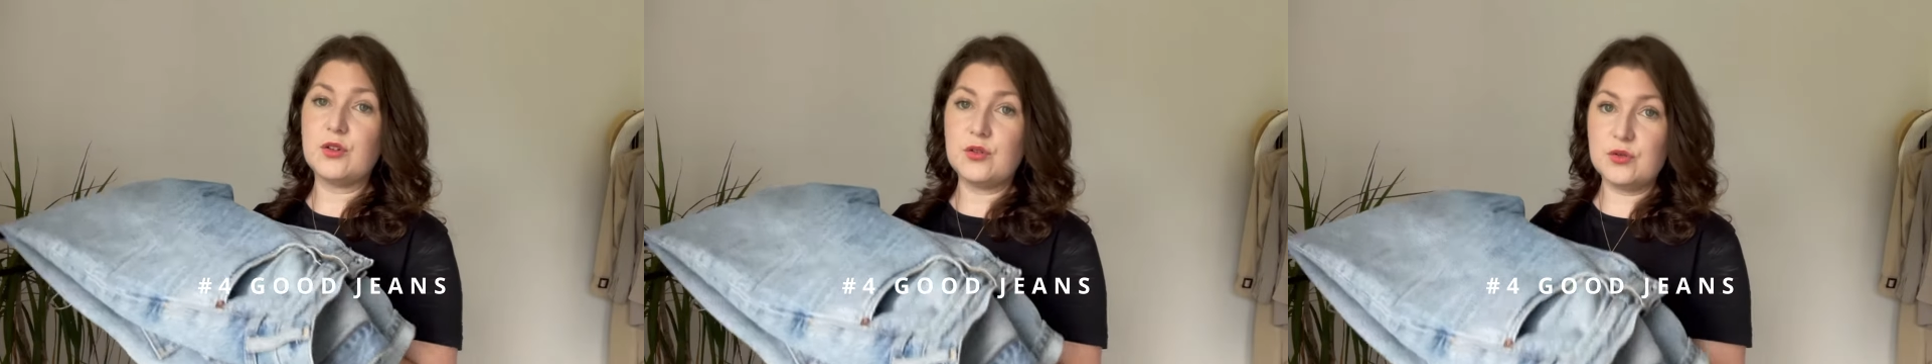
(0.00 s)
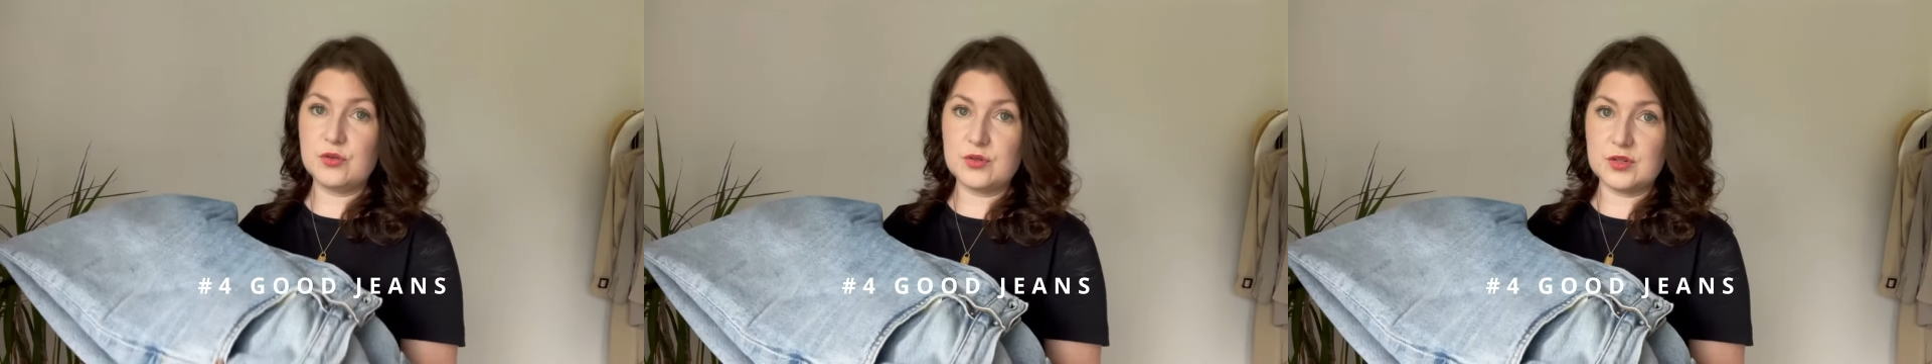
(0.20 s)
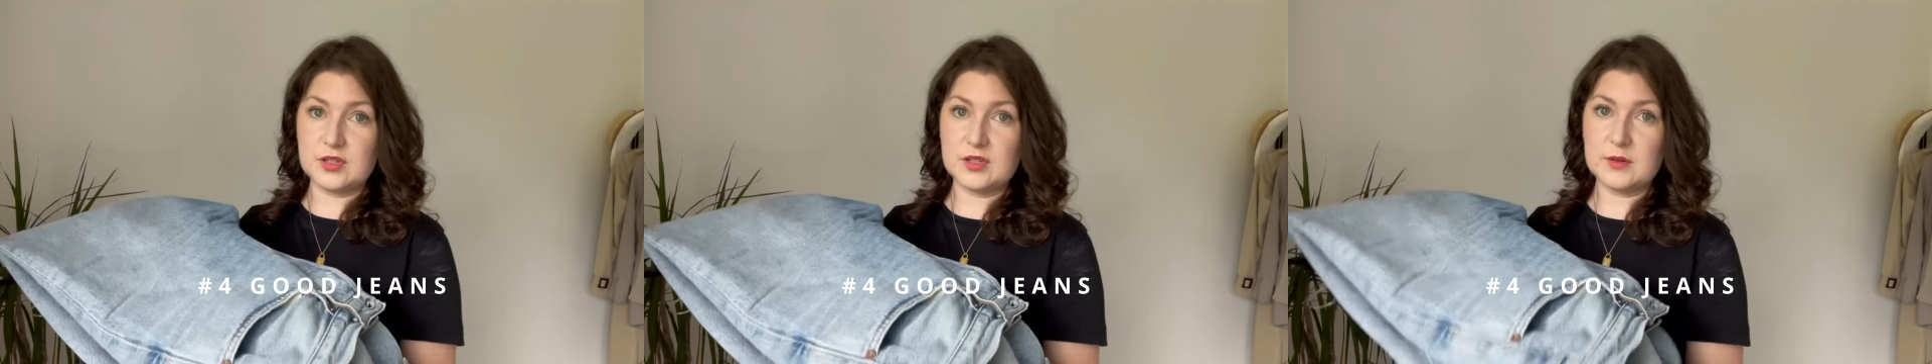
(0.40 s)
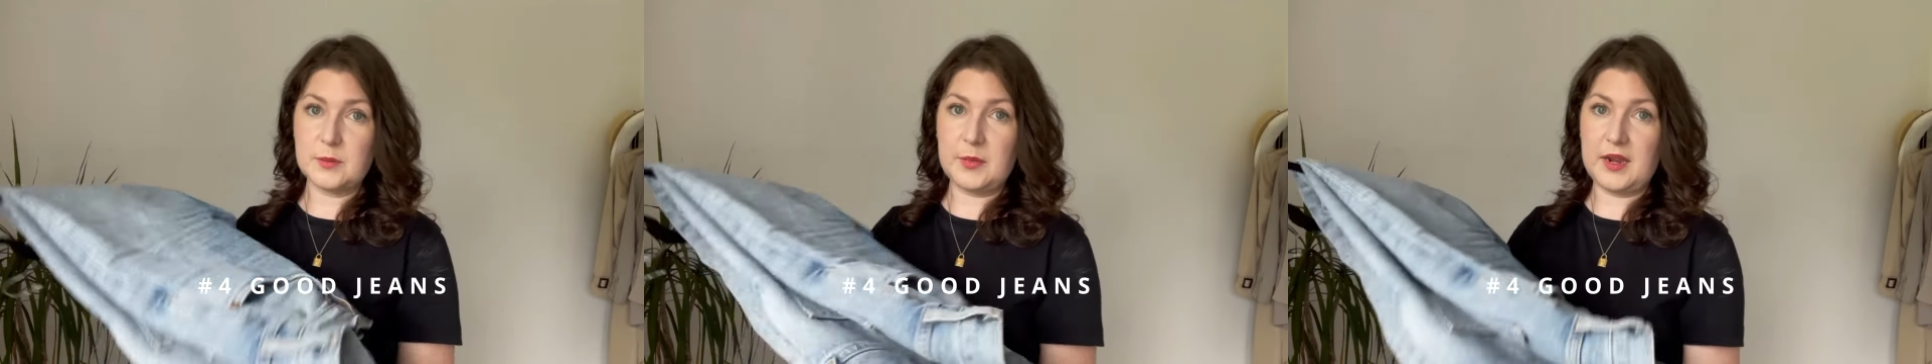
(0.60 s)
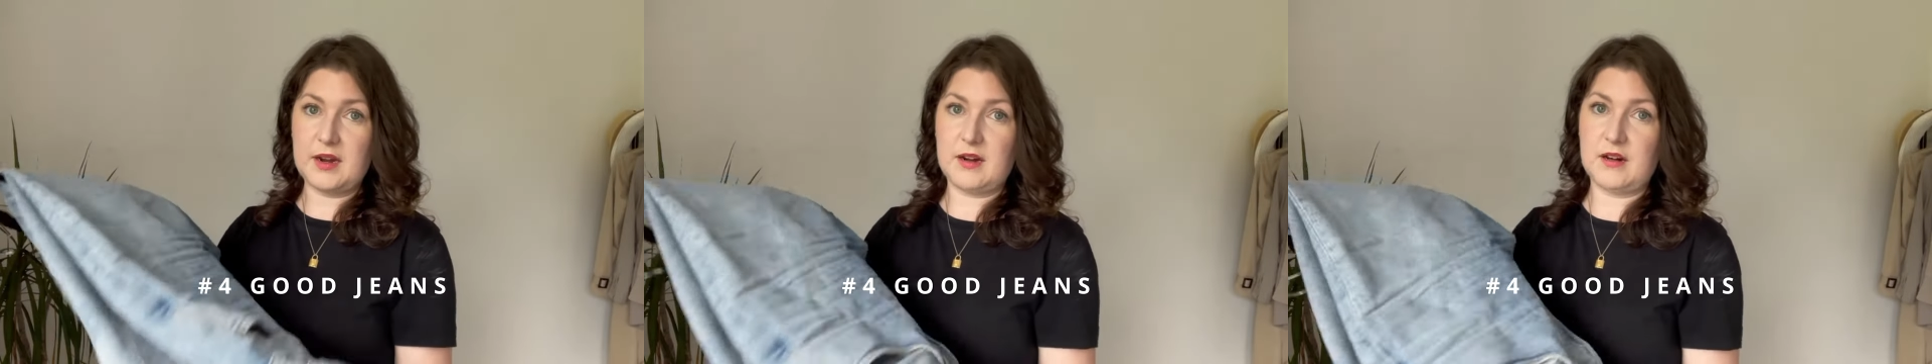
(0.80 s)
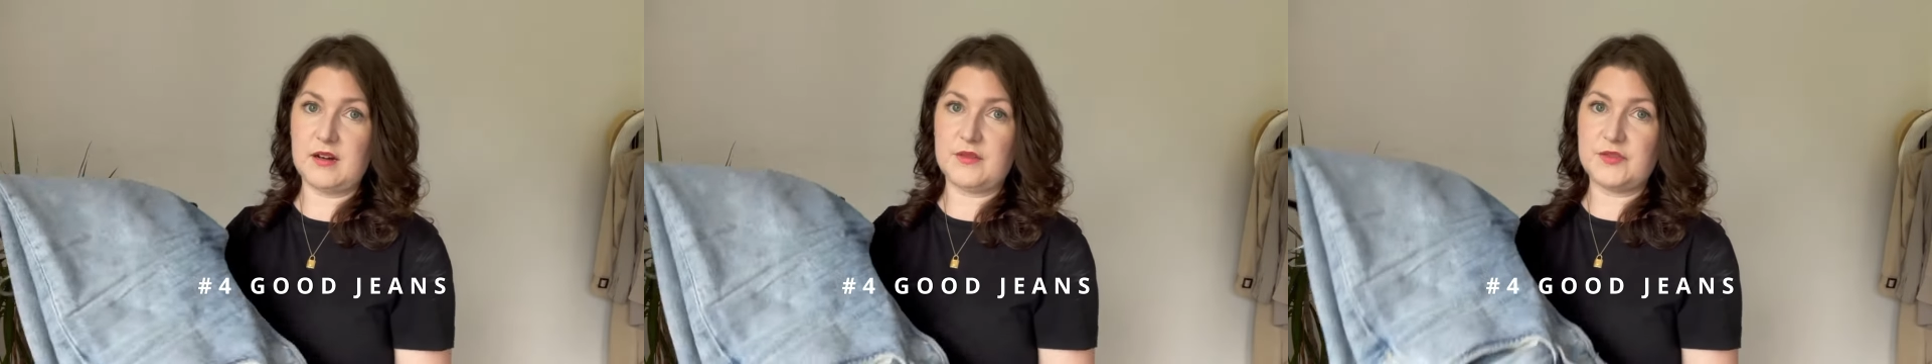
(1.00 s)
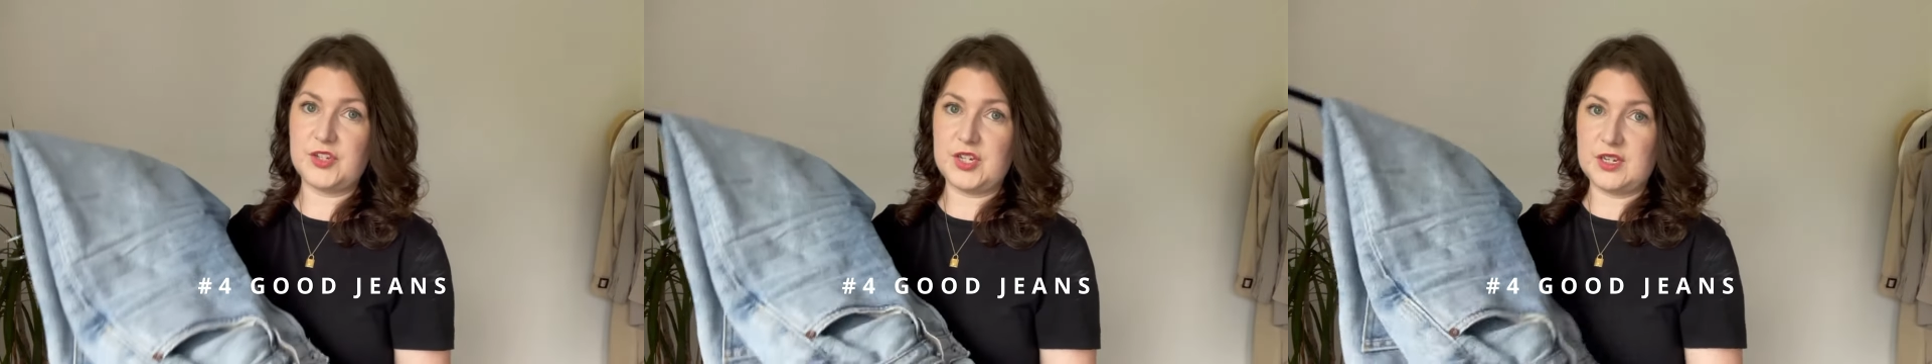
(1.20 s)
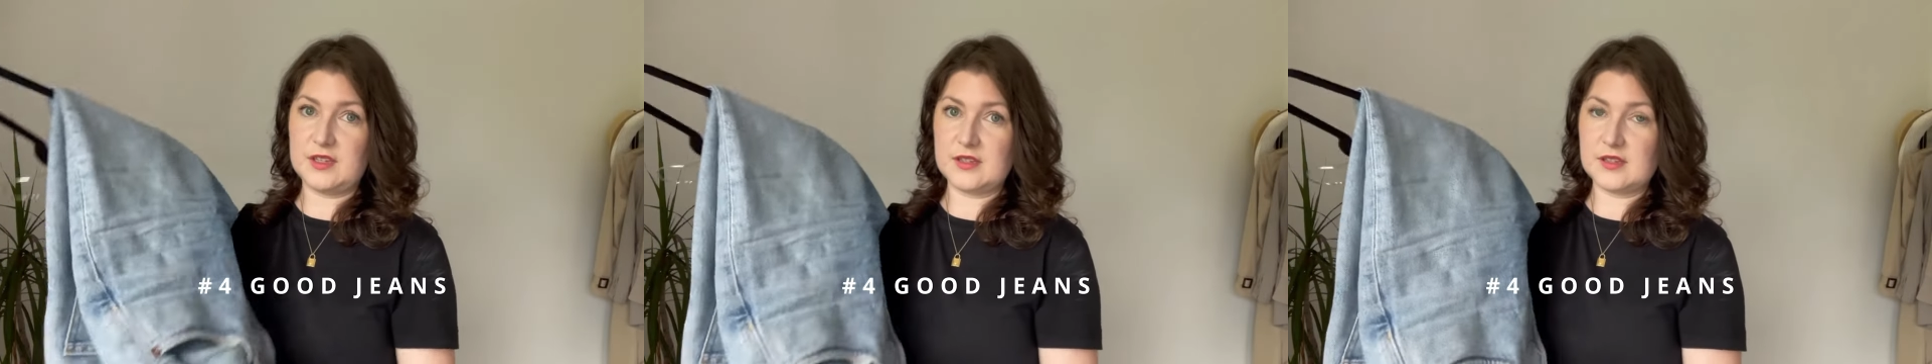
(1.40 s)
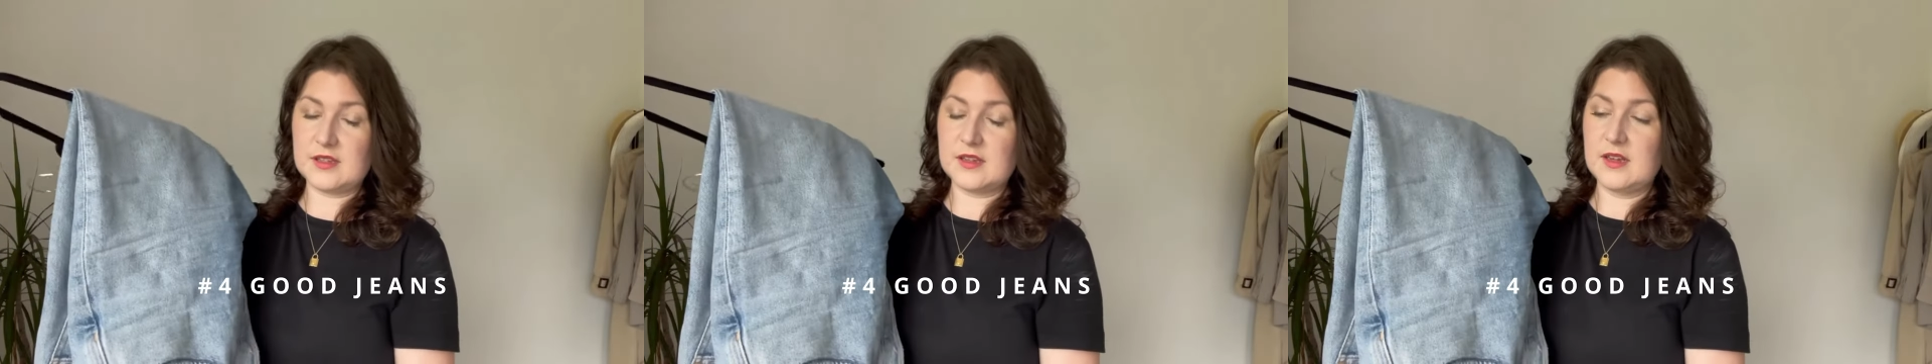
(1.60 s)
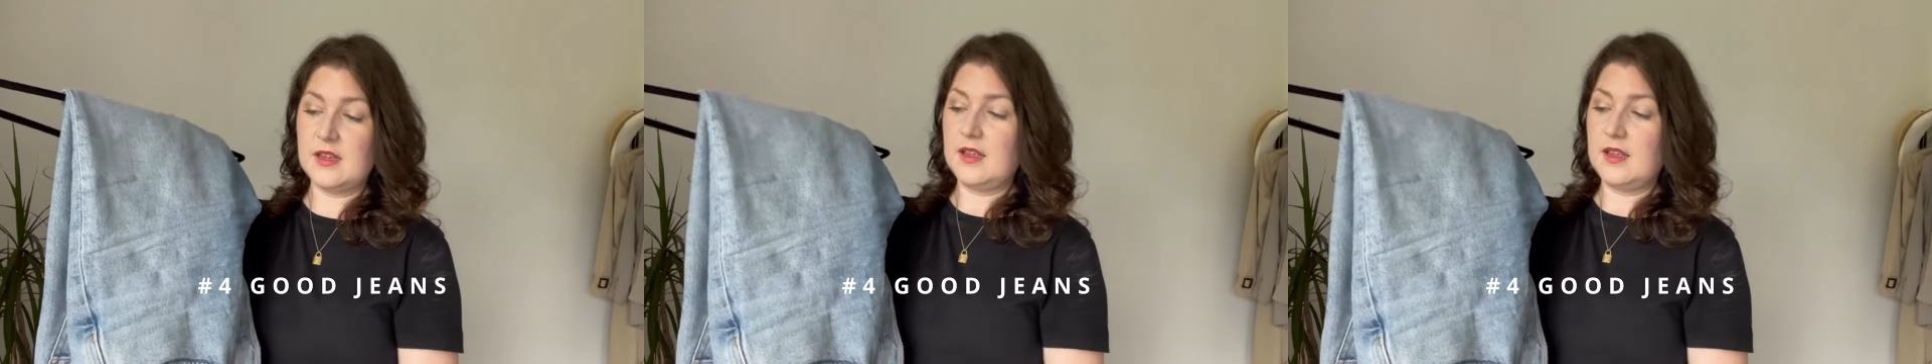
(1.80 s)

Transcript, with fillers: good pair of jeans.